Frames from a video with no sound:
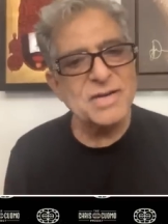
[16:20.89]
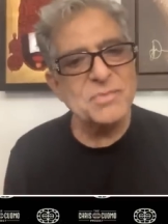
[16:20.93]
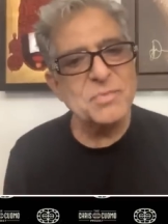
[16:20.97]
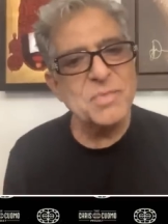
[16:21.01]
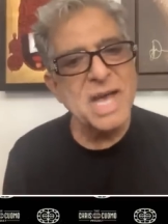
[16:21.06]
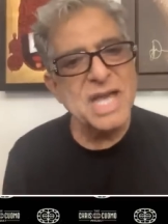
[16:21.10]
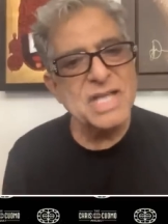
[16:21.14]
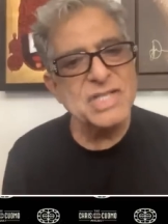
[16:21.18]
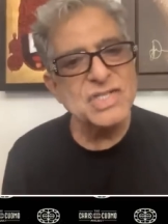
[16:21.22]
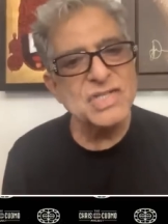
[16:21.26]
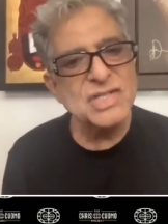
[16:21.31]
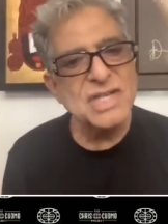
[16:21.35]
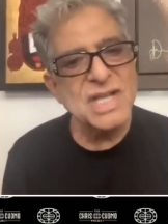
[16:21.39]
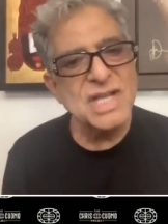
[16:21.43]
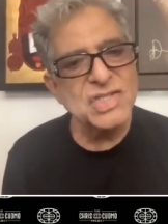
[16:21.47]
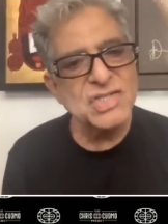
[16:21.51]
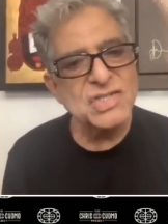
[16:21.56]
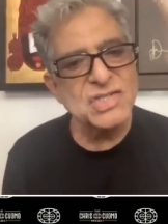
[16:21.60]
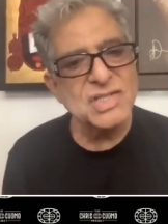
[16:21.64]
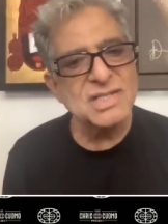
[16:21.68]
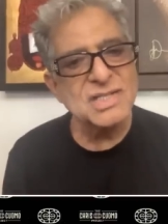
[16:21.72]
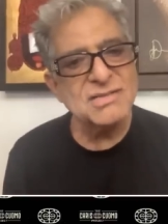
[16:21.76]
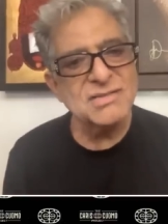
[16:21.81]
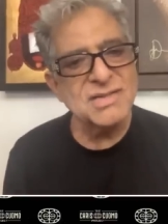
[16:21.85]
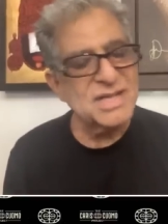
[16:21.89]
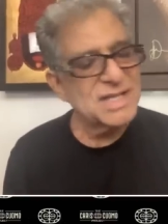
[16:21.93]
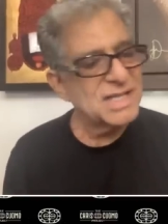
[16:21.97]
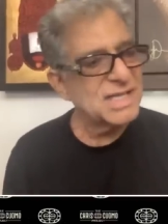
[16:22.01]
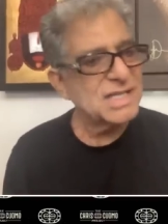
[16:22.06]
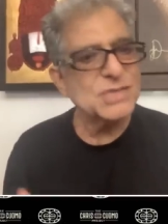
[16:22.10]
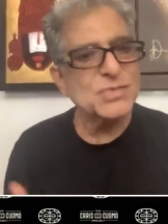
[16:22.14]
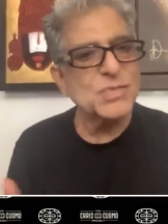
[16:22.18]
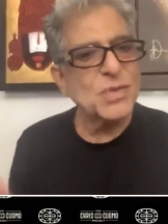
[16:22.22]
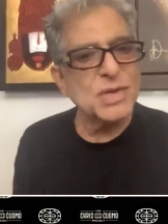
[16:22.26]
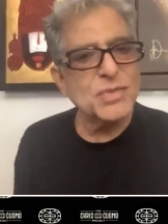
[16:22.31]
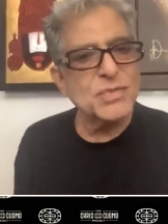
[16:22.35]
imagination
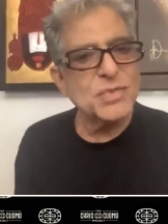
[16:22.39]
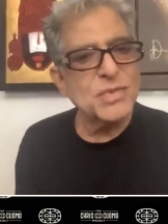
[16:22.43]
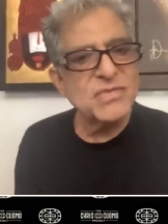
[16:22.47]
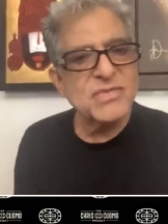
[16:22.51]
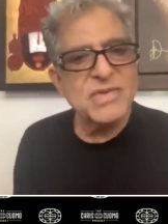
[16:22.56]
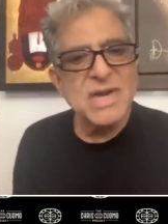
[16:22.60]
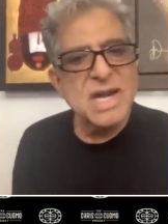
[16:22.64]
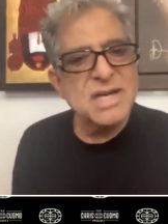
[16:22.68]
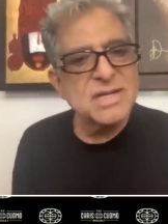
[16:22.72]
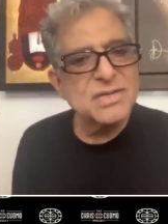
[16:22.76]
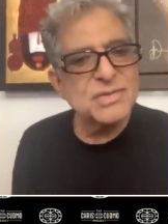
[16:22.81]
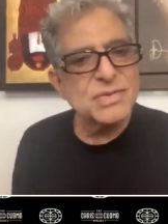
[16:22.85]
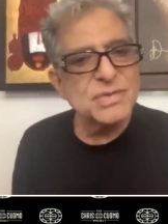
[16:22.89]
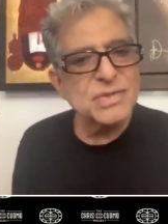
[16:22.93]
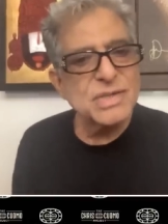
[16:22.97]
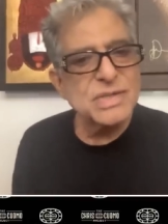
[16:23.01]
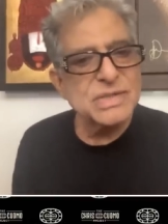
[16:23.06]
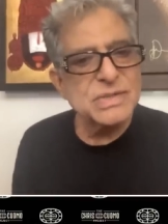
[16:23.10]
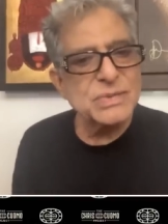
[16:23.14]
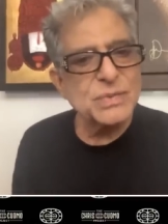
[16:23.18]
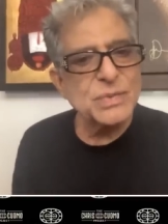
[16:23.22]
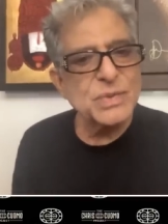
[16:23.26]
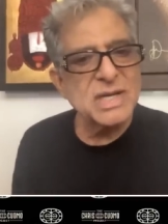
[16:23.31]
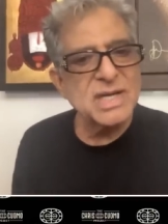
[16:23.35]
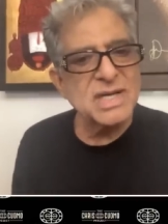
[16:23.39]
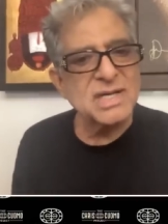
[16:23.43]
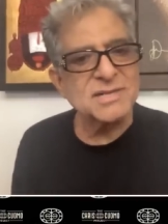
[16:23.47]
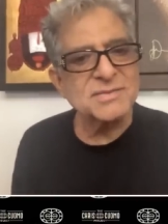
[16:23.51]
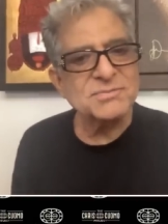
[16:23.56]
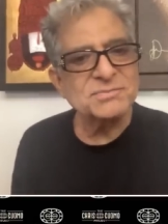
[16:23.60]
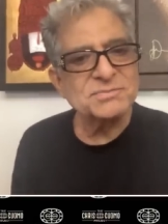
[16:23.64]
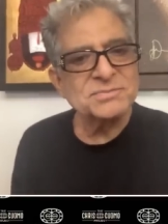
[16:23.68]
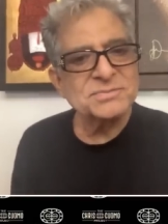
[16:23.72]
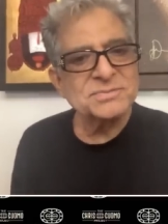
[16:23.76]
is what we've done to this world.